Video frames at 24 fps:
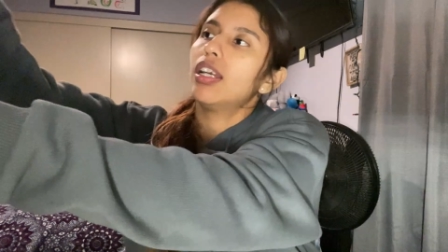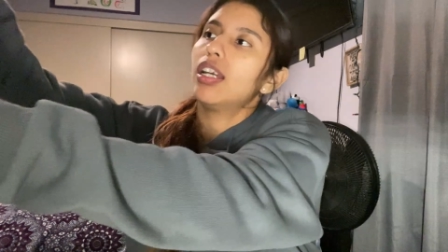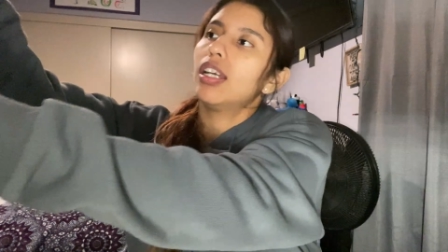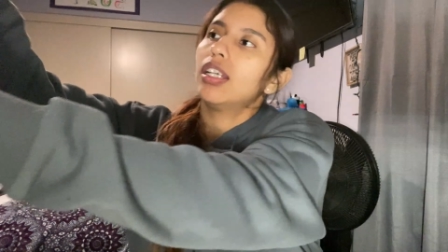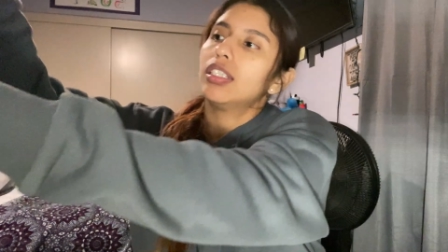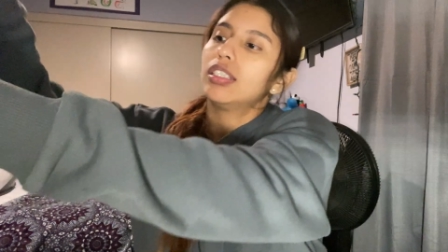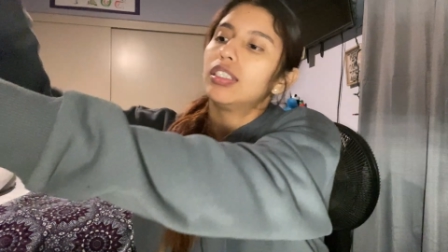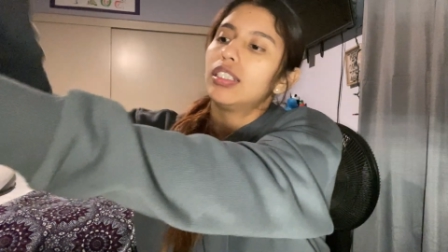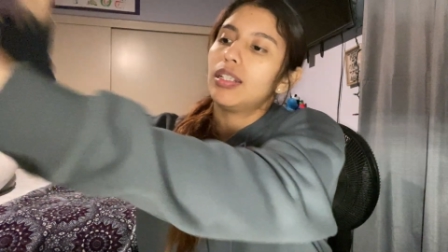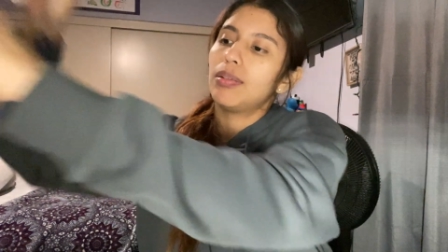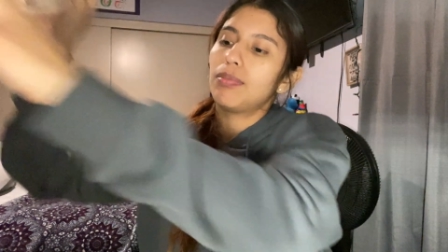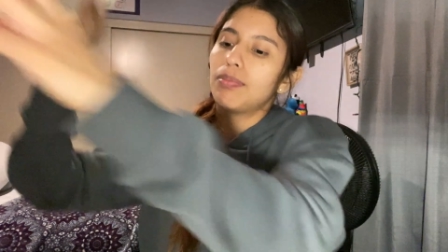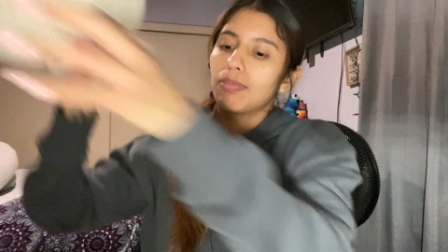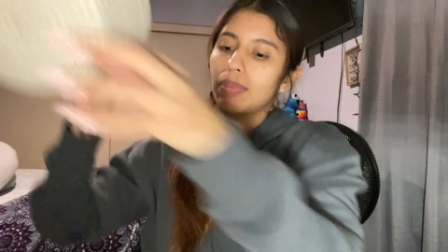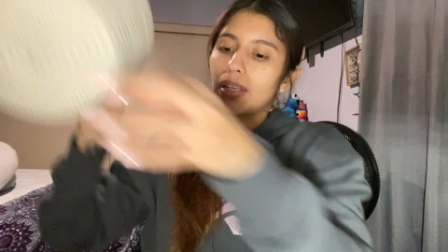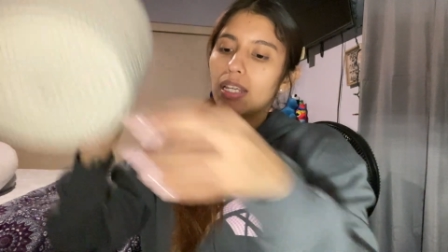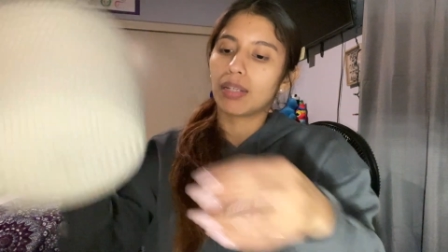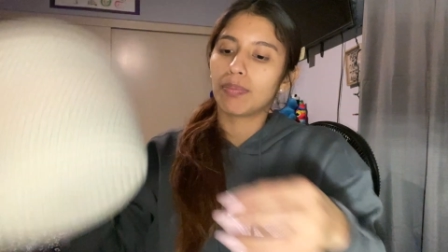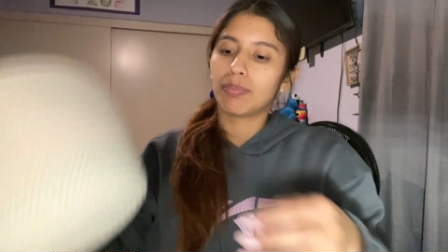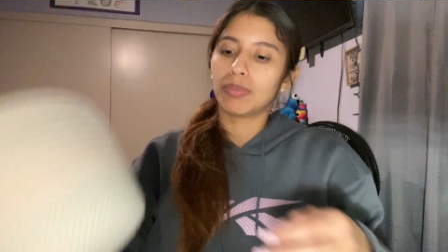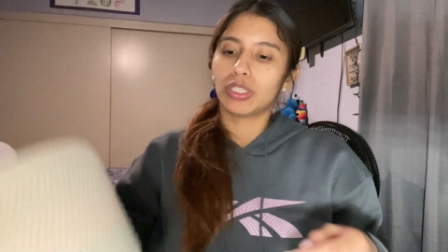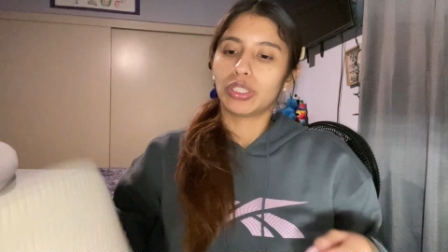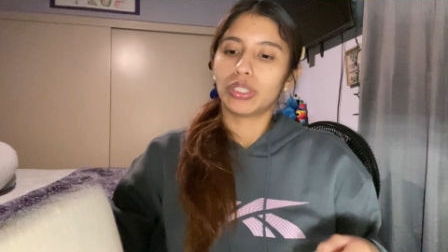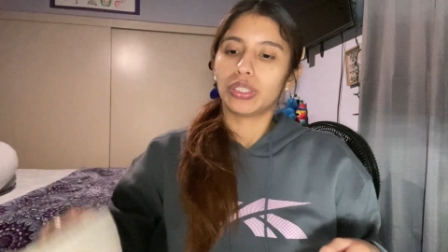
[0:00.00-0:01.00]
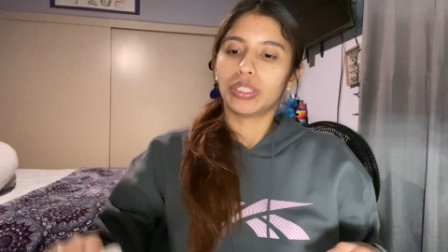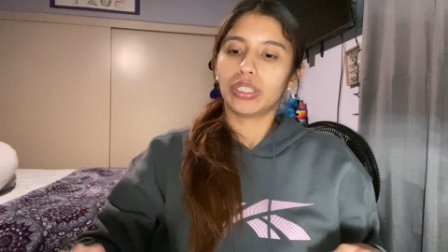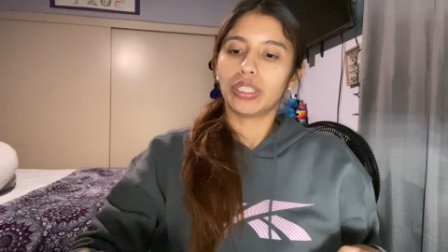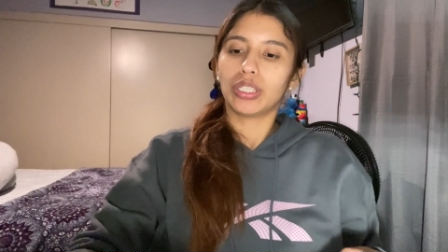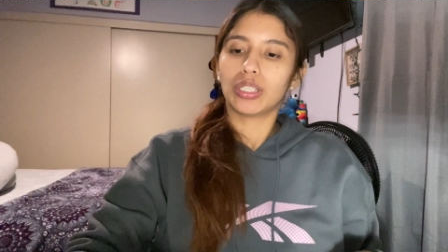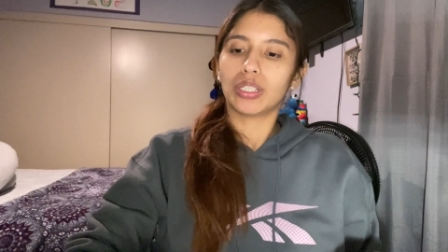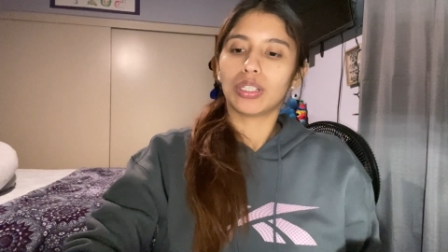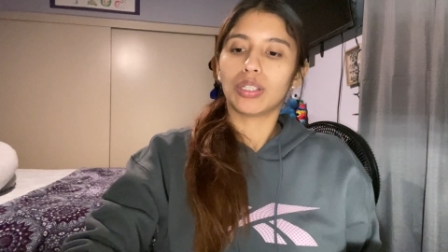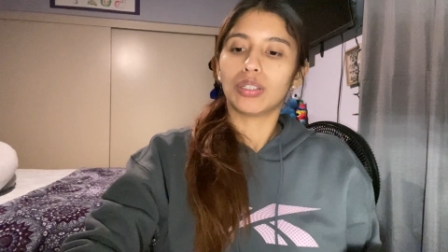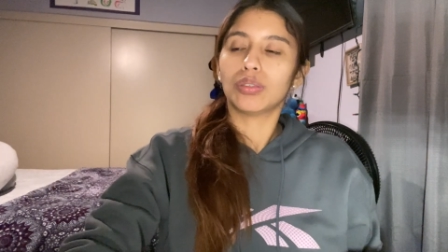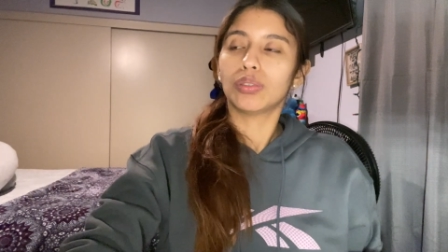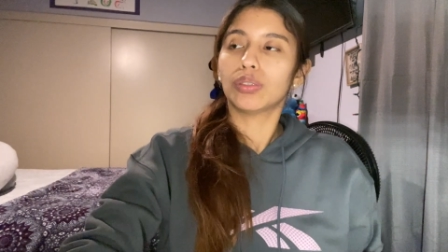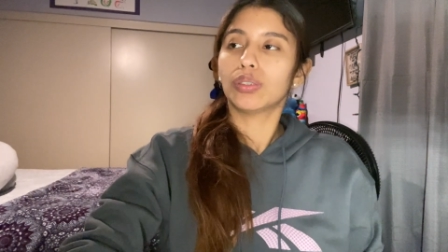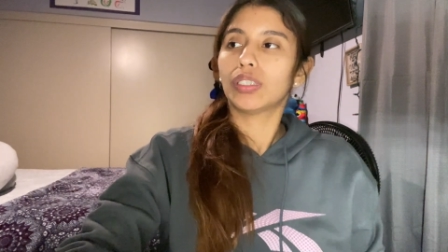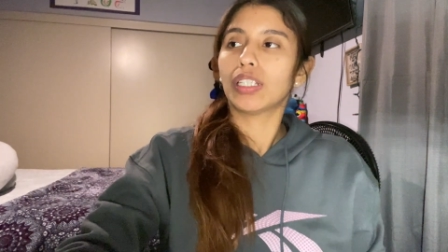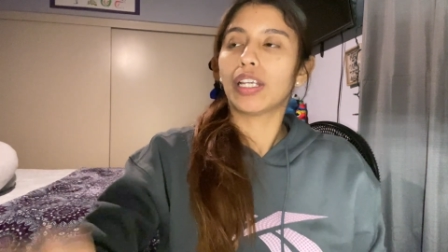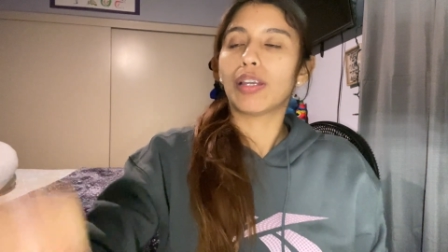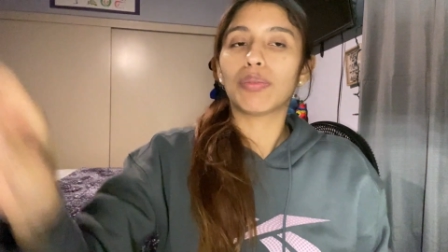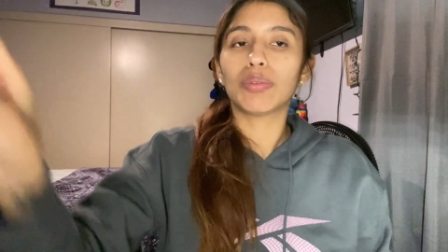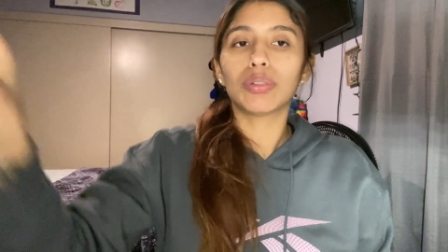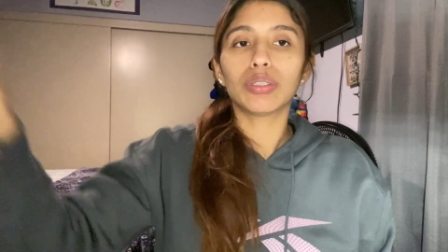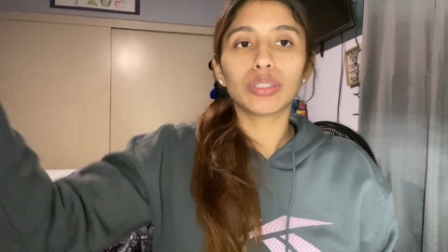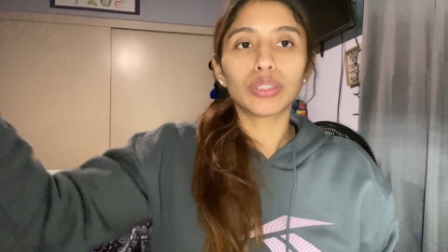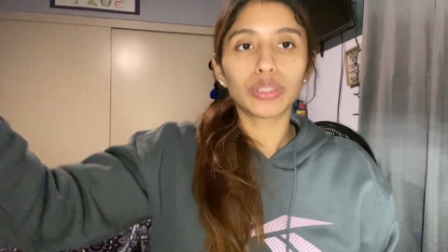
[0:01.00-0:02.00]
Didn't get maternity clothes. I
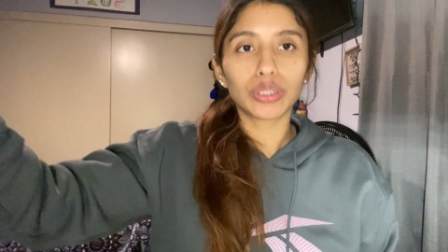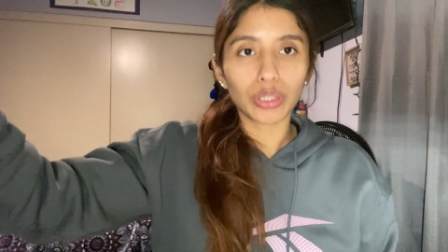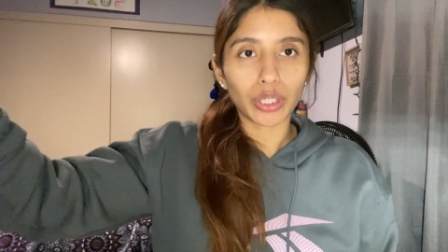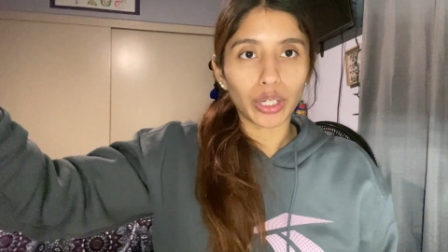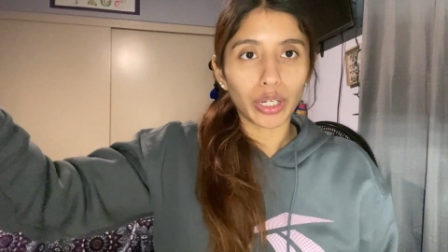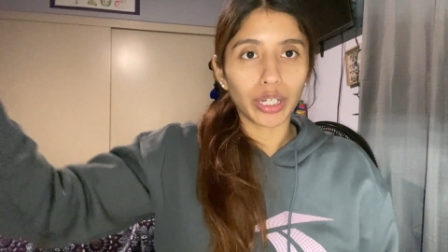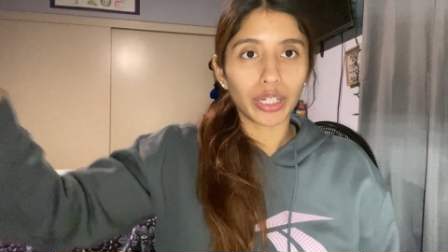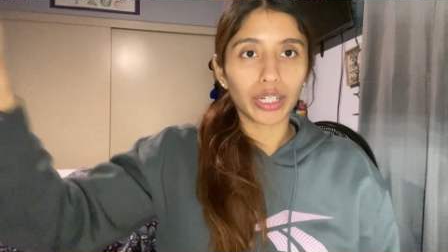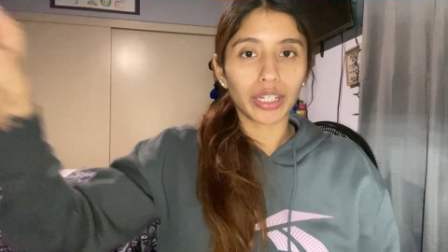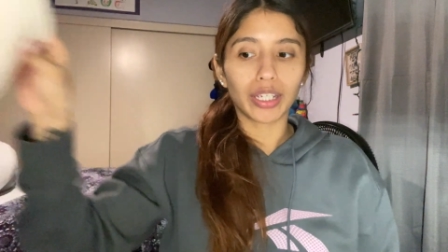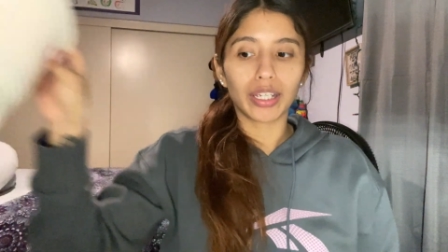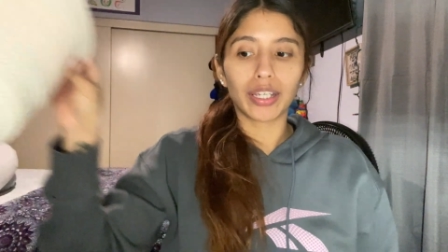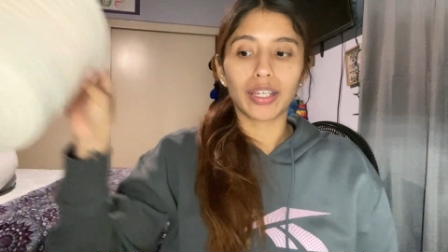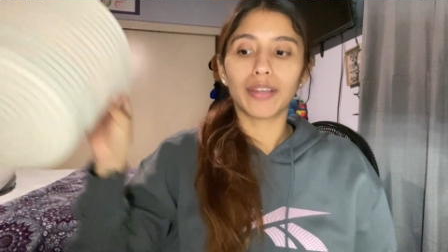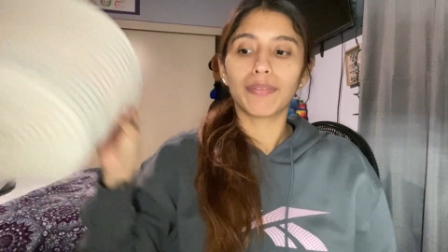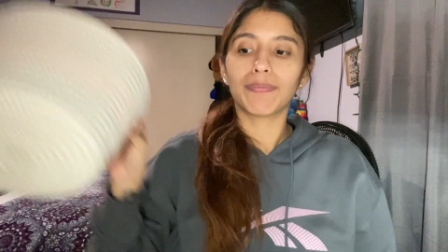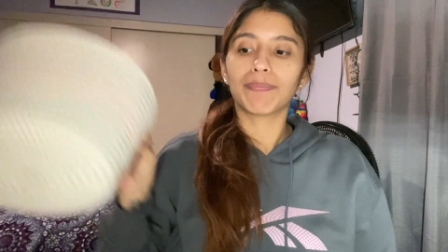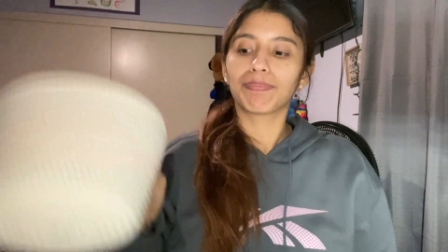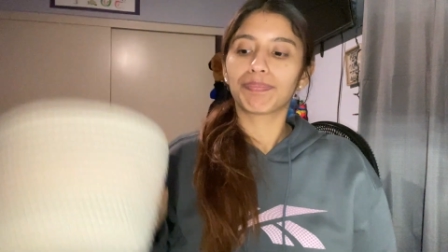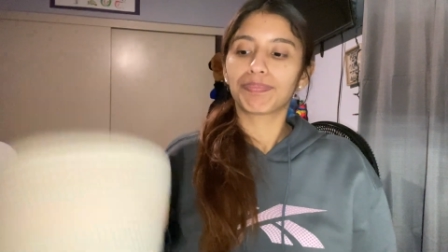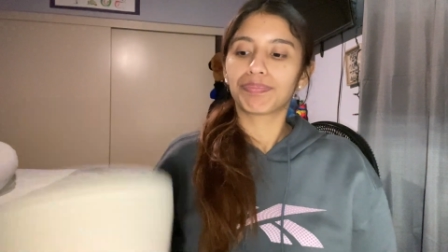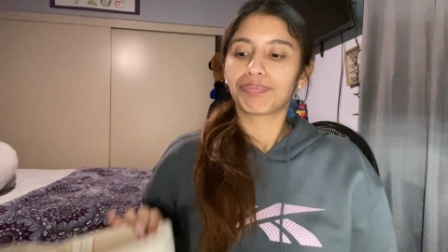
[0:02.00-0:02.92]
went to Target